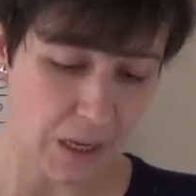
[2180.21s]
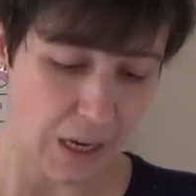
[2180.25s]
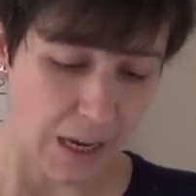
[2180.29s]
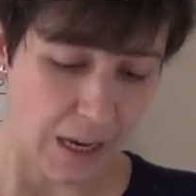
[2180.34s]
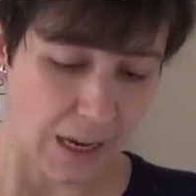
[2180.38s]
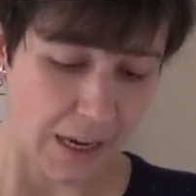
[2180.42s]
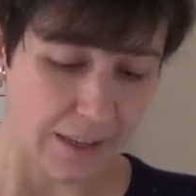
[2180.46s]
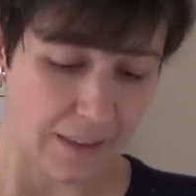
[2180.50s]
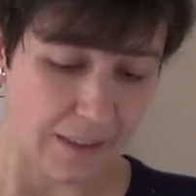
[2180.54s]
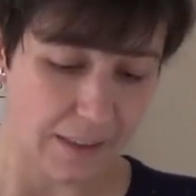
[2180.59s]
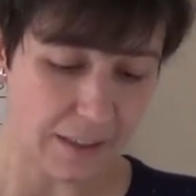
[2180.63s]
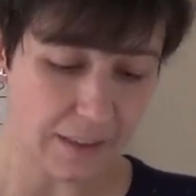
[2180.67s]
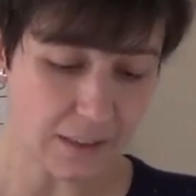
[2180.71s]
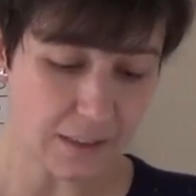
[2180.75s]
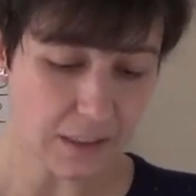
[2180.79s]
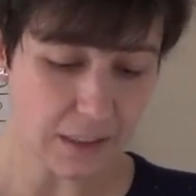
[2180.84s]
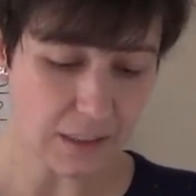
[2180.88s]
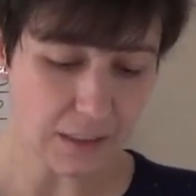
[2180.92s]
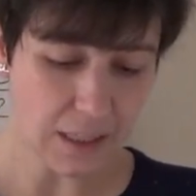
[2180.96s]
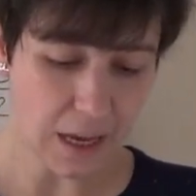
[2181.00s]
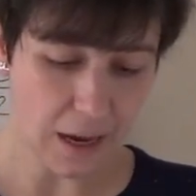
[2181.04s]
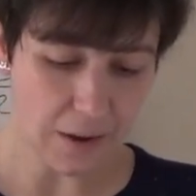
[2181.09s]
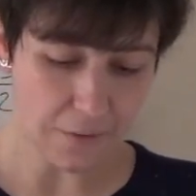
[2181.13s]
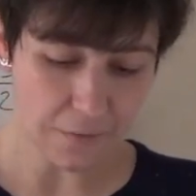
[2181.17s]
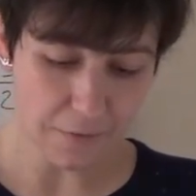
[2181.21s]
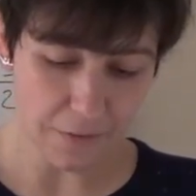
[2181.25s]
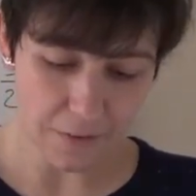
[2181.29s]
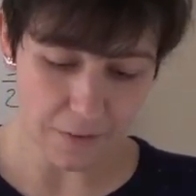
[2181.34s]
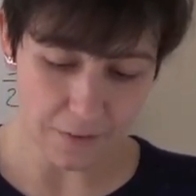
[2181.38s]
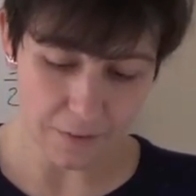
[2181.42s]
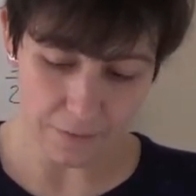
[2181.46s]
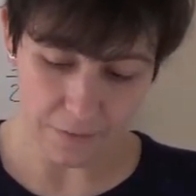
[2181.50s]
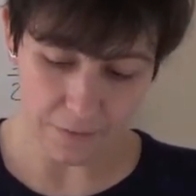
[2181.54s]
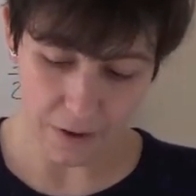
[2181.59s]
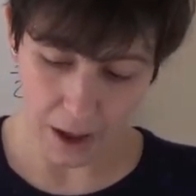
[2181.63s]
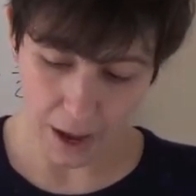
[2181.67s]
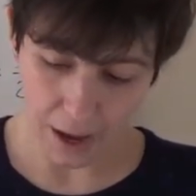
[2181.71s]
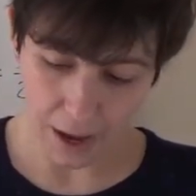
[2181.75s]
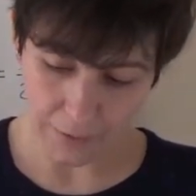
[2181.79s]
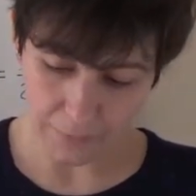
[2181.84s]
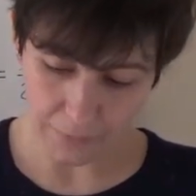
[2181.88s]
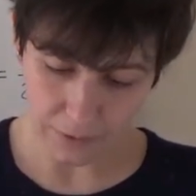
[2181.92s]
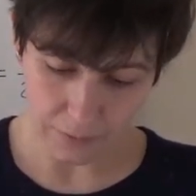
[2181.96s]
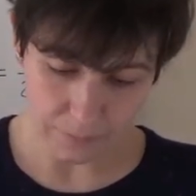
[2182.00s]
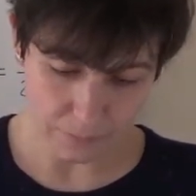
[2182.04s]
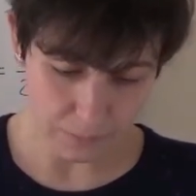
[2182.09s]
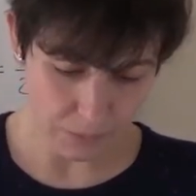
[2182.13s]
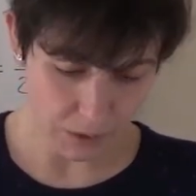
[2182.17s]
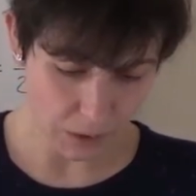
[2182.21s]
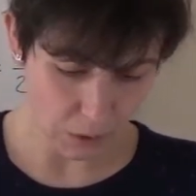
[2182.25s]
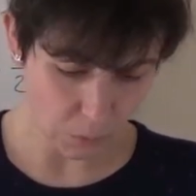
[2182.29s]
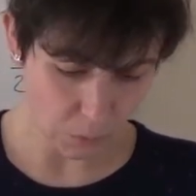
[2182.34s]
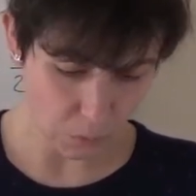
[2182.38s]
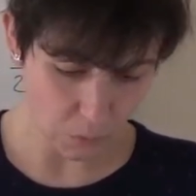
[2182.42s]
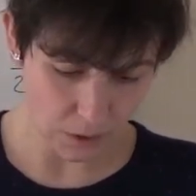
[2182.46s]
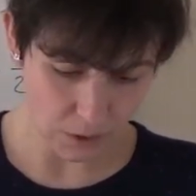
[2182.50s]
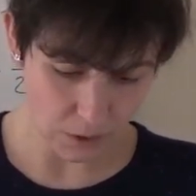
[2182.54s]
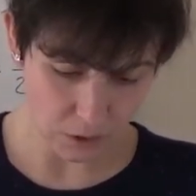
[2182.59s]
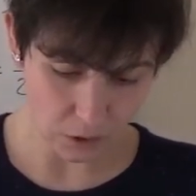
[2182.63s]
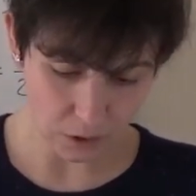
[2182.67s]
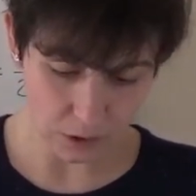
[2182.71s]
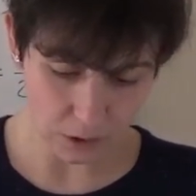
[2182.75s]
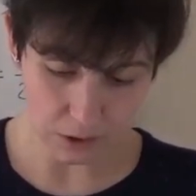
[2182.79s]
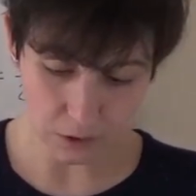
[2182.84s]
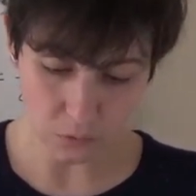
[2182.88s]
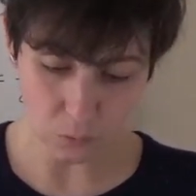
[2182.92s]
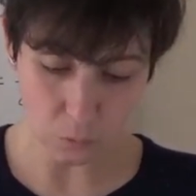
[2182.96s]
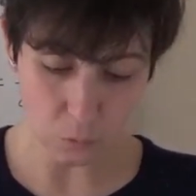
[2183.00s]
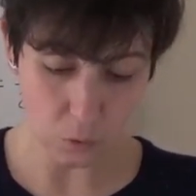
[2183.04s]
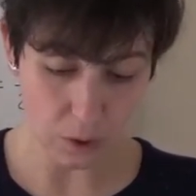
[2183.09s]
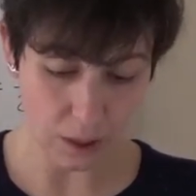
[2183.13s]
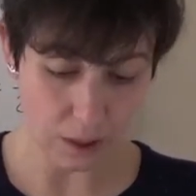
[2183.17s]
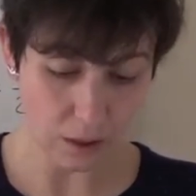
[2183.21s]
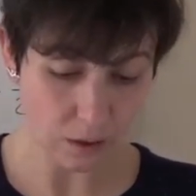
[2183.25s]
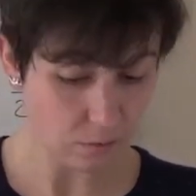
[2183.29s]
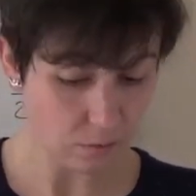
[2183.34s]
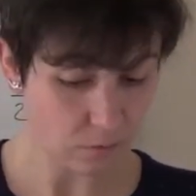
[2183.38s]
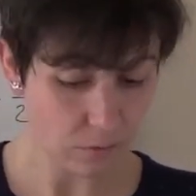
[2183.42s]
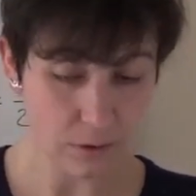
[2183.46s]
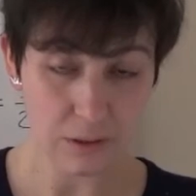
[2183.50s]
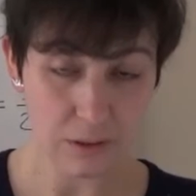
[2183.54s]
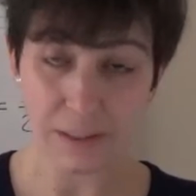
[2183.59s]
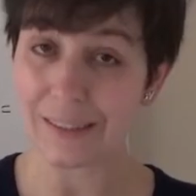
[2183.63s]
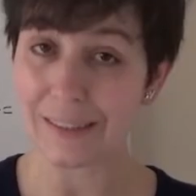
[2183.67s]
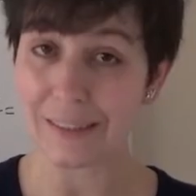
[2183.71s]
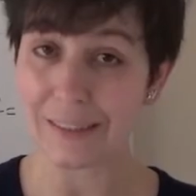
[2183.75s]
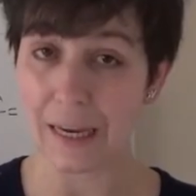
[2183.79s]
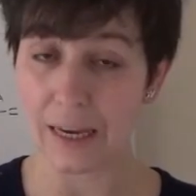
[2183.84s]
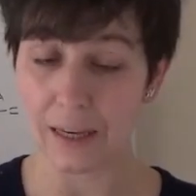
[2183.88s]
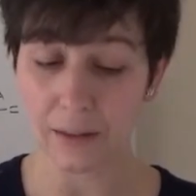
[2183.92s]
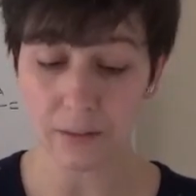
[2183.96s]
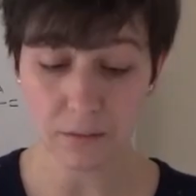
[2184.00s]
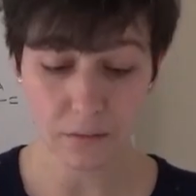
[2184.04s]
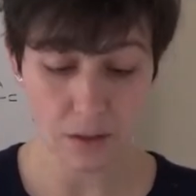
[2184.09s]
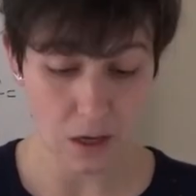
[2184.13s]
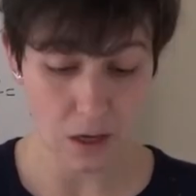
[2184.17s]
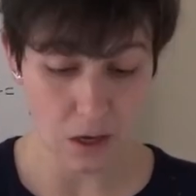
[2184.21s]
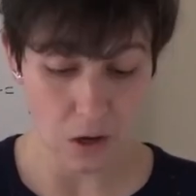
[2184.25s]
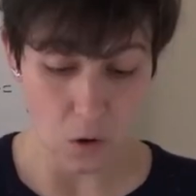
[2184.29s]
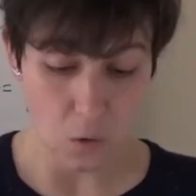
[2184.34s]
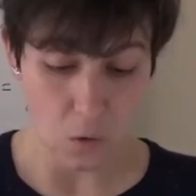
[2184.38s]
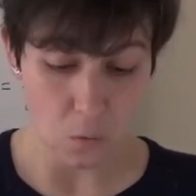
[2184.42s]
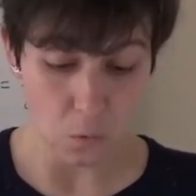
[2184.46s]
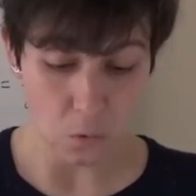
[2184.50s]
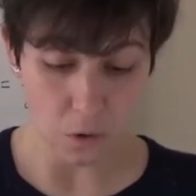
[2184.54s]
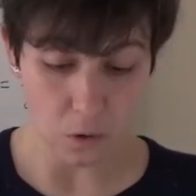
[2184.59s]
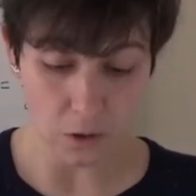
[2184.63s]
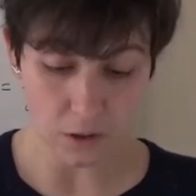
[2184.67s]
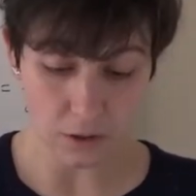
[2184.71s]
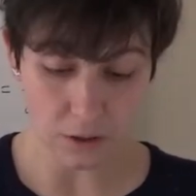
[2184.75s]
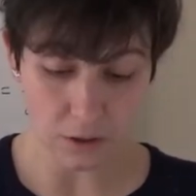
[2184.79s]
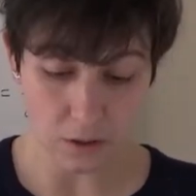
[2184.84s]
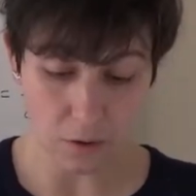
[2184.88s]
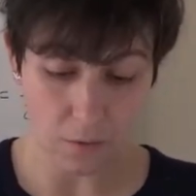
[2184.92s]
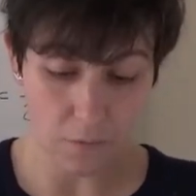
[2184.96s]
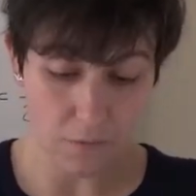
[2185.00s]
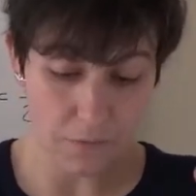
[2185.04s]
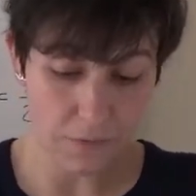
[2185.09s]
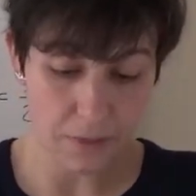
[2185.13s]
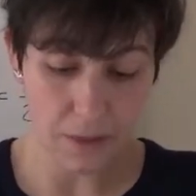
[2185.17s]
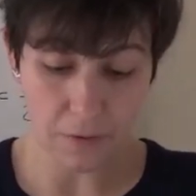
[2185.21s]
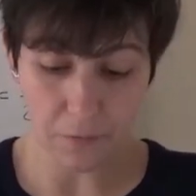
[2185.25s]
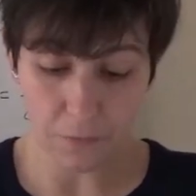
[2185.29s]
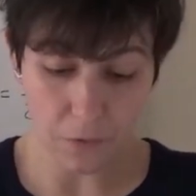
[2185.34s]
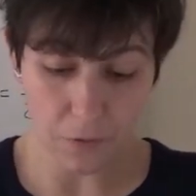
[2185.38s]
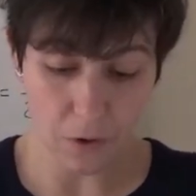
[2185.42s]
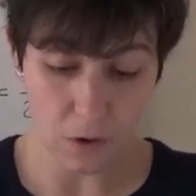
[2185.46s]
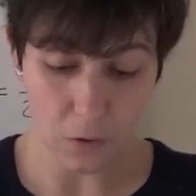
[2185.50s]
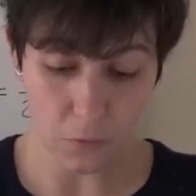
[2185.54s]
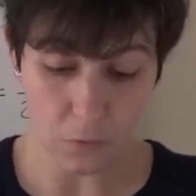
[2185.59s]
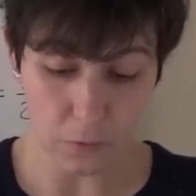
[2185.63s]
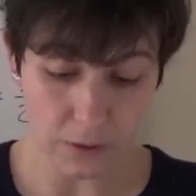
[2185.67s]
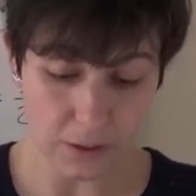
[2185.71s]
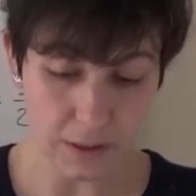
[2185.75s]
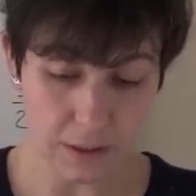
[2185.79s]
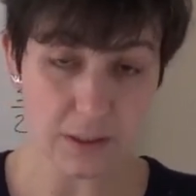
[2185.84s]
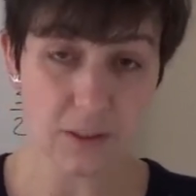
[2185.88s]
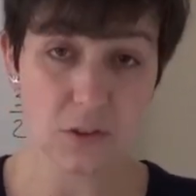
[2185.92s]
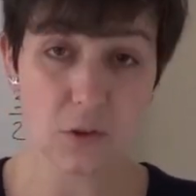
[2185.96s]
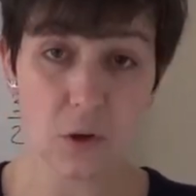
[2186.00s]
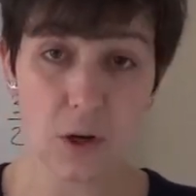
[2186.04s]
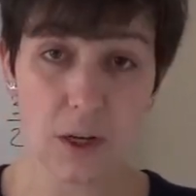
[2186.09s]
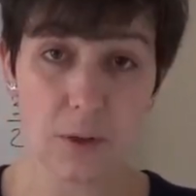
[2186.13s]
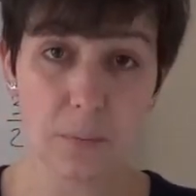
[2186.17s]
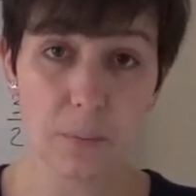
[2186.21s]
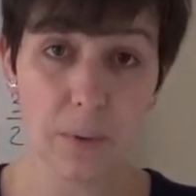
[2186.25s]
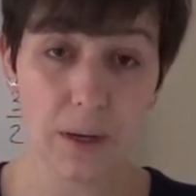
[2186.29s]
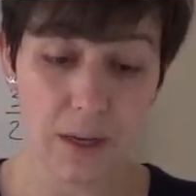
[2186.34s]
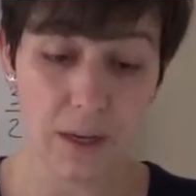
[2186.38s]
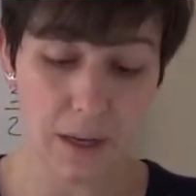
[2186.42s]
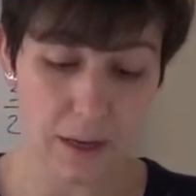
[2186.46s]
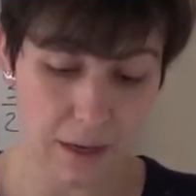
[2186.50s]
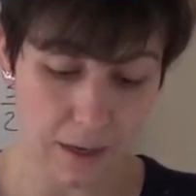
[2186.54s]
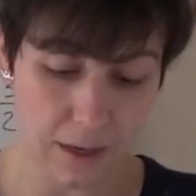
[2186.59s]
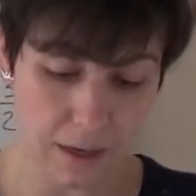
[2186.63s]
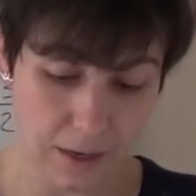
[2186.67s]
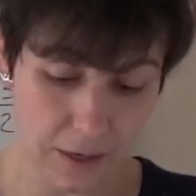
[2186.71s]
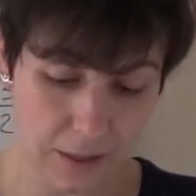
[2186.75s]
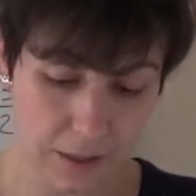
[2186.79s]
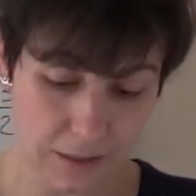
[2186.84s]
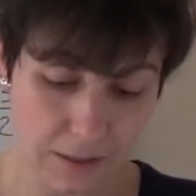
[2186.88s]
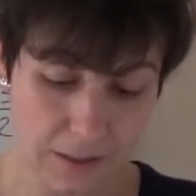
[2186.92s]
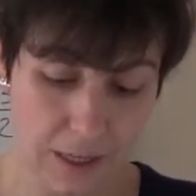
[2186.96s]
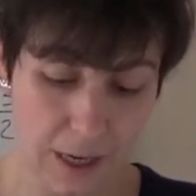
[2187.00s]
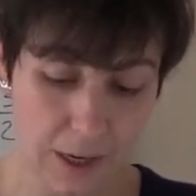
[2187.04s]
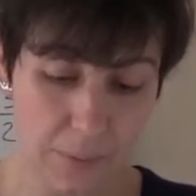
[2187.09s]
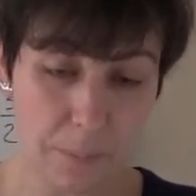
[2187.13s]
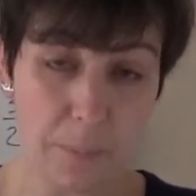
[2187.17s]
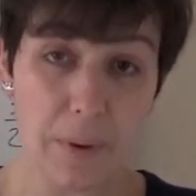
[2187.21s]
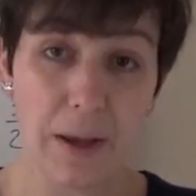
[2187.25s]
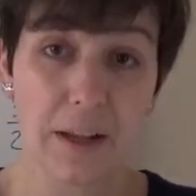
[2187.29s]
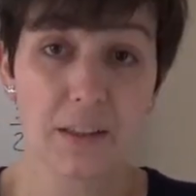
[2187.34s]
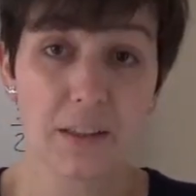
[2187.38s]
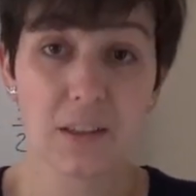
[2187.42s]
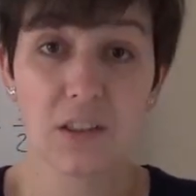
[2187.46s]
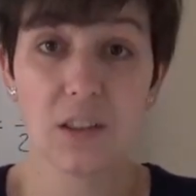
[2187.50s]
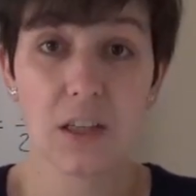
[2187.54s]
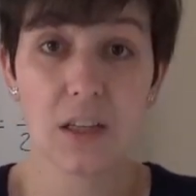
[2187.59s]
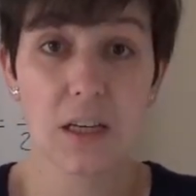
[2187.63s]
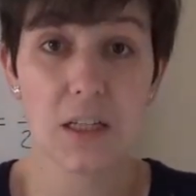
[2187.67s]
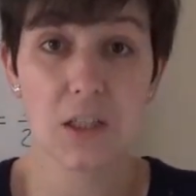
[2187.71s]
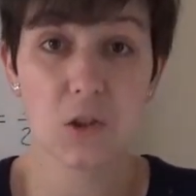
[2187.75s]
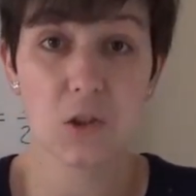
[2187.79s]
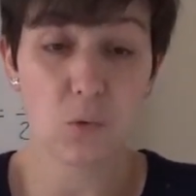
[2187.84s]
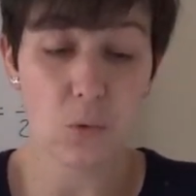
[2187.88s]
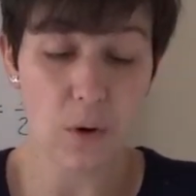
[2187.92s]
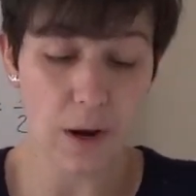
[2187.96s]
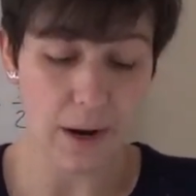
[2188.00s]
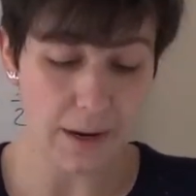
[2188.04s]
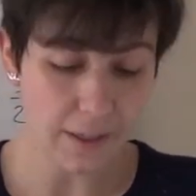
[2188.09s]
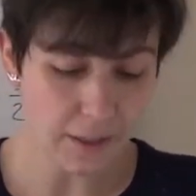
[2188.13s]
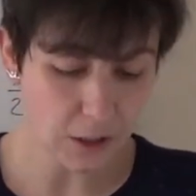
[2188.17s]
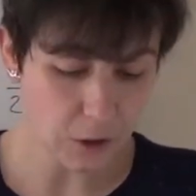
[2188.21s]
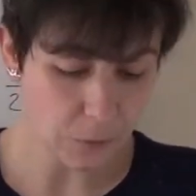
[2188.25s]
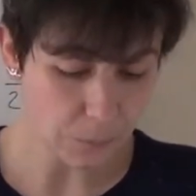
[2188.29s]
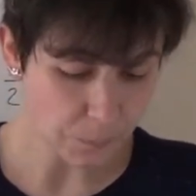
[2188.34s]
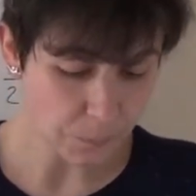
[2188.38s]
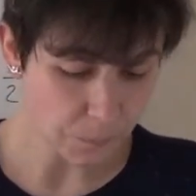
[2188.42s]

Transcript: In the exercise 5, the question is, well, the same. What of the following statements is right?